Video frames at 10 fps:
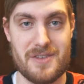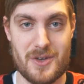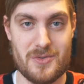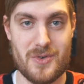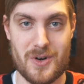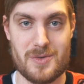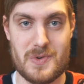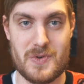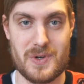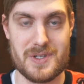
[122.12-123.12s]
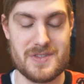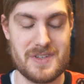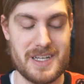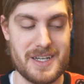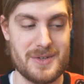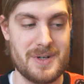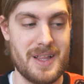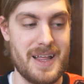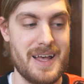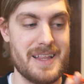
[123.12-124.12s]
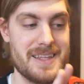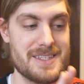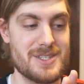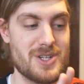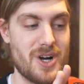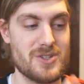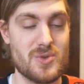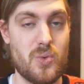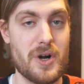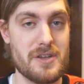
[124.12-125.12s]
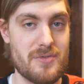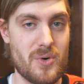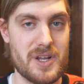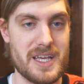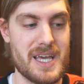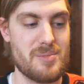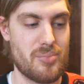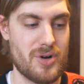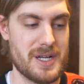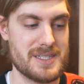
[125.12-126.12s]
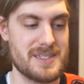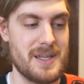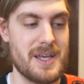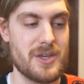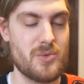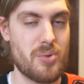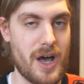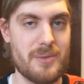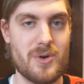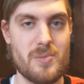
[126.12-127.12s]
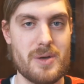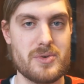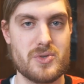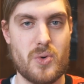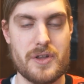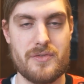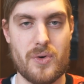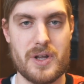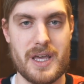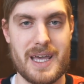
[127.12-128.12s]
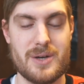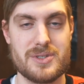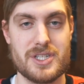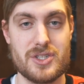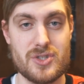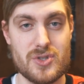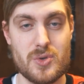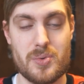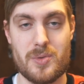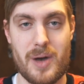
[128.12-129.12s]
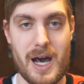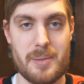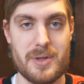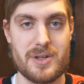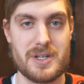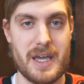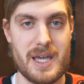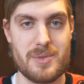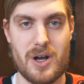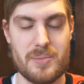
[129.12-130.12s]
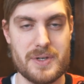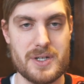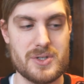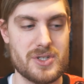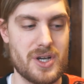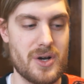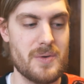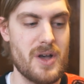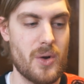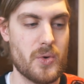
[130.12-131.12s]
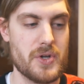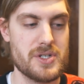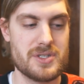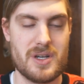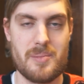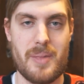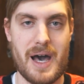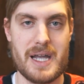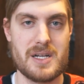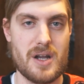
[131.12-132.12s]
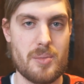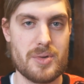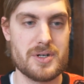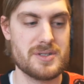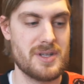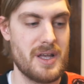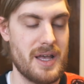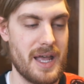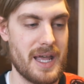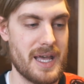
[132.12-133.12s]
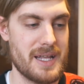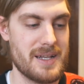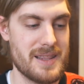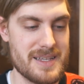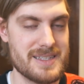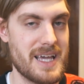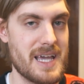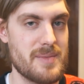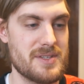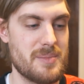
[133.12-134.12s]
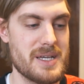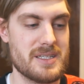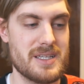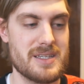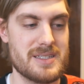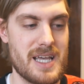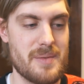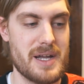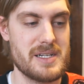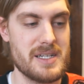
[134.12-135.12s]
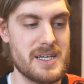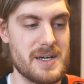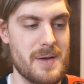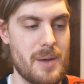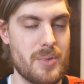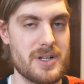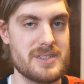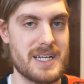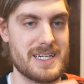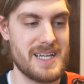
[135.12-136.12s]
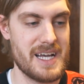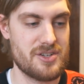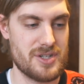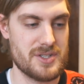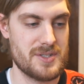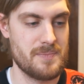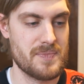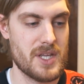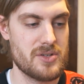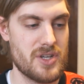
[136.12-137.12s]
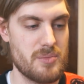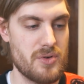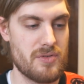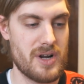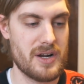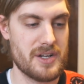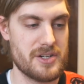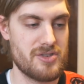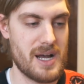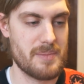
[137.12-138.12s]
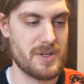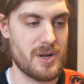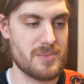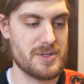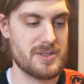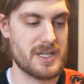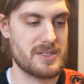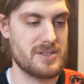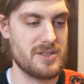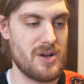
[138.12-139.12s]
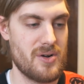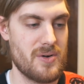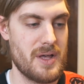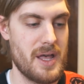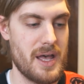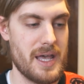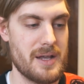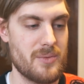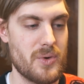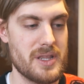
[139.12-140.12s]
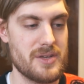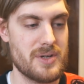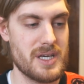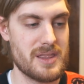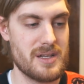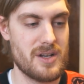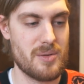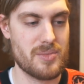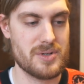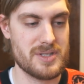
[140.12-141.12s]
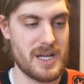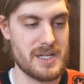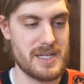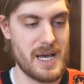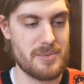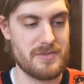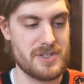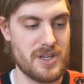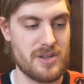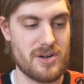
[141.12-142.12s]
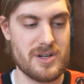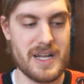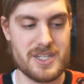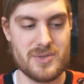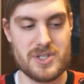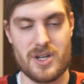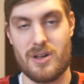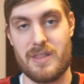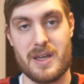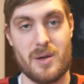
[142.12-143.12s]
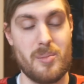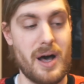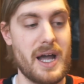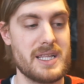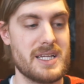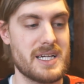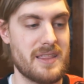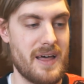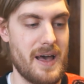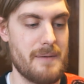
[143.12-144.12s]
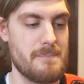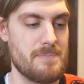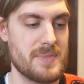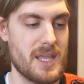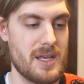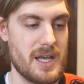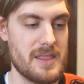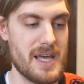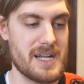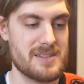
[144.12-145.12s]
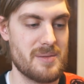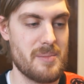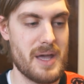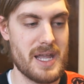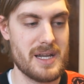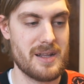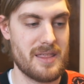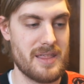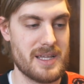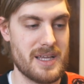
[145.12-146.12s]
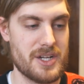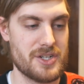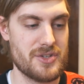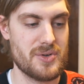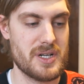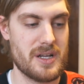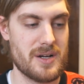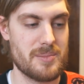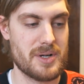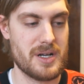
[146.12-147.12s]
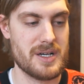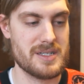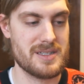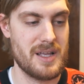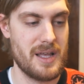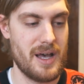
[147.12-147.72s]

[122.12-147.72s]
feel for it before this video. This is called 2048 Bricks. You probably remember 2048. It was a super popular game a couple years ago where you just combine numbers. And this game is basically the same idea, but it's like Tetris. So you move around and you drop the numbers like so. And when you get the numbers on top of each other or next to each other, they combine like that. And that's the main thing that you're doing here because